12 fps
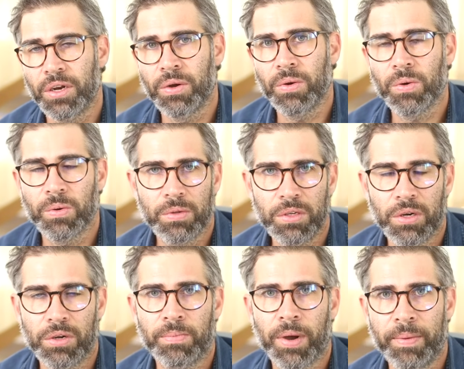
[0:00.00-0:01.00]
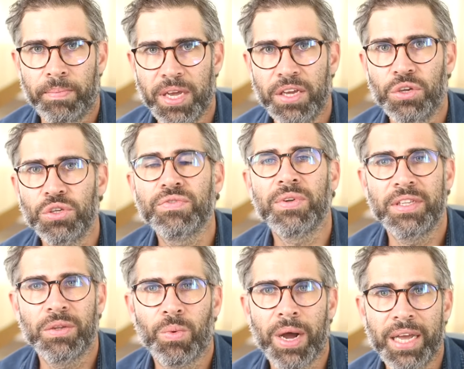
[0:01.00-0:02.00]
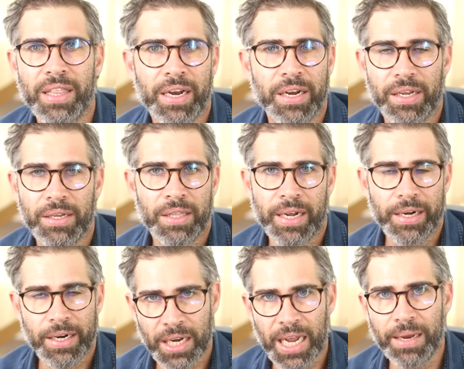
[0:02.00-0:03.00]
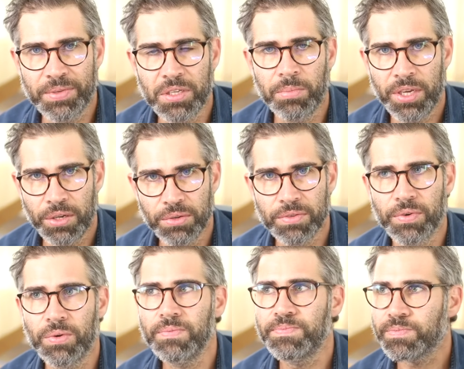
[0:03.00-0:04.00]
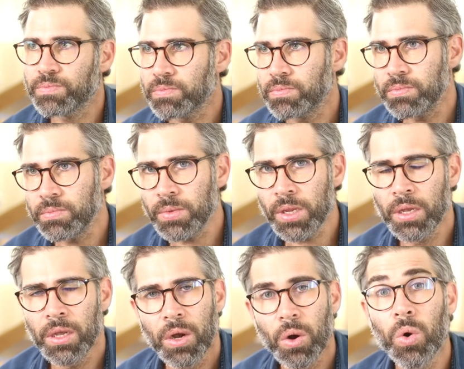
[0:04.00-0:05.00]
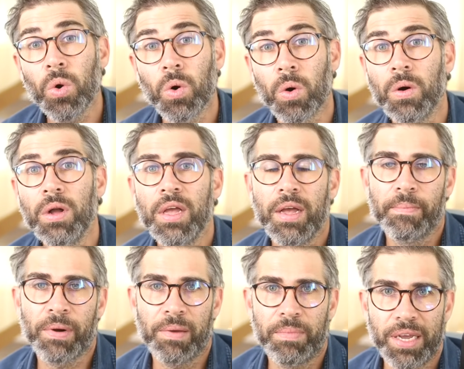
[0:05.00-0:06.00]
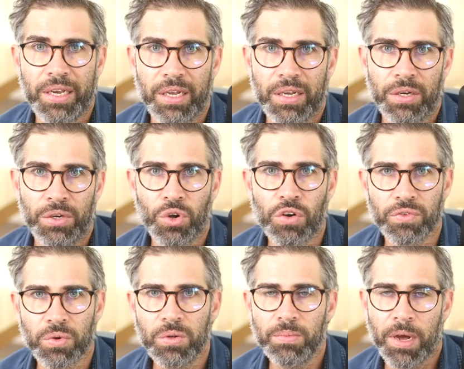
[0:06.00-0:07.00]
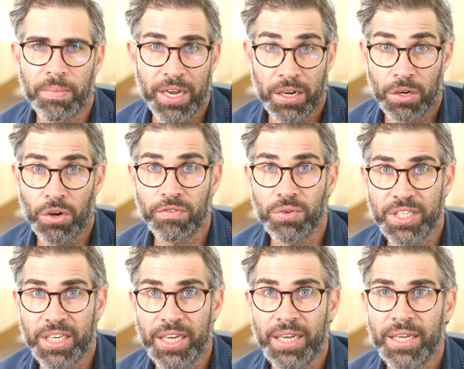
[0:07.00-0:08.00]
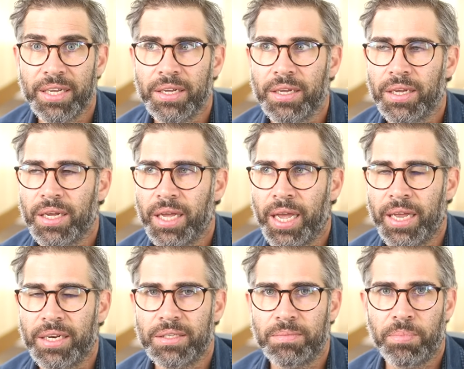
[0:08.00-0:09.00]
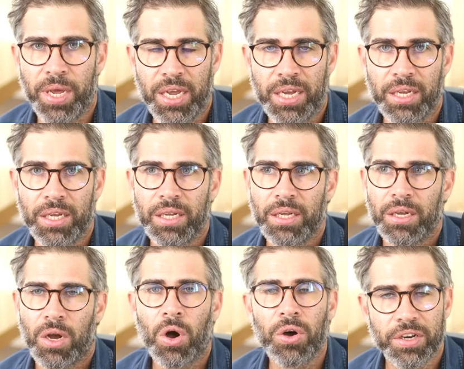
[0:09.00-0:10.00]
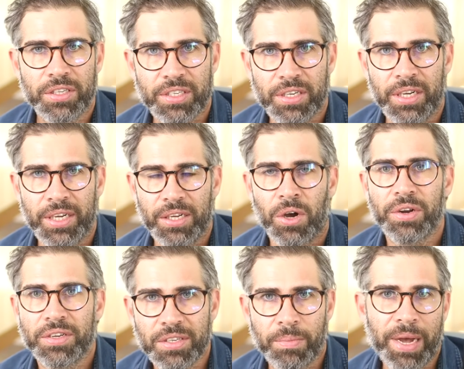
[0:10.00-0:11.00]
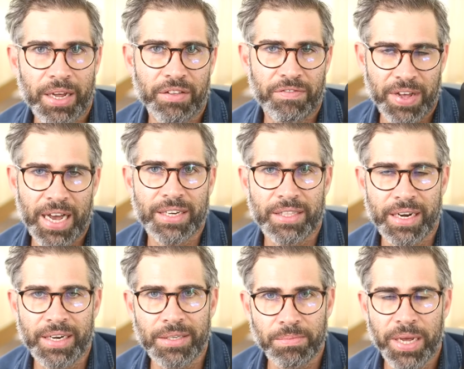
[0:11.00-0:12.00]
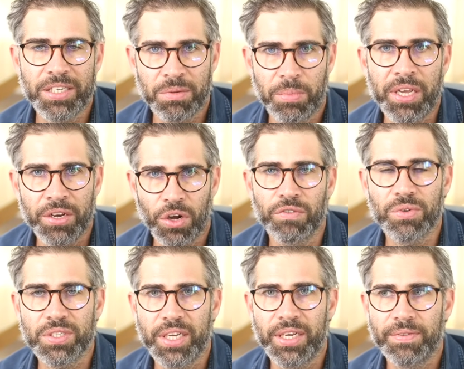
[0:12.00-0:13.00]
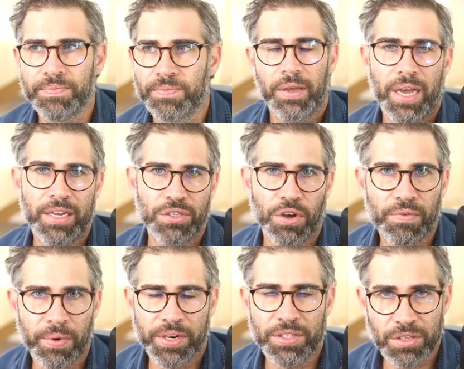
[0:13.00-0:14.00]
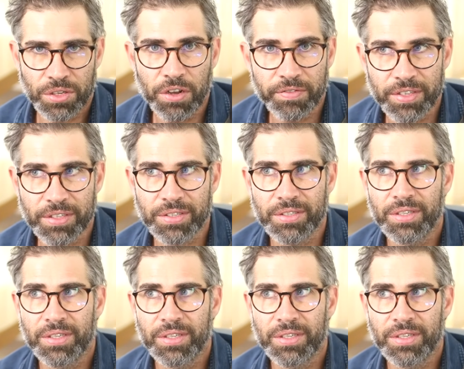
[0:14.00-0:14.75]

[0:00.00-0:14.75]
or by being useful in the way that it claims to be useful, or by being novel, by being novelty, and being honest about the fact that it is meant to be a novelty. And software as a service,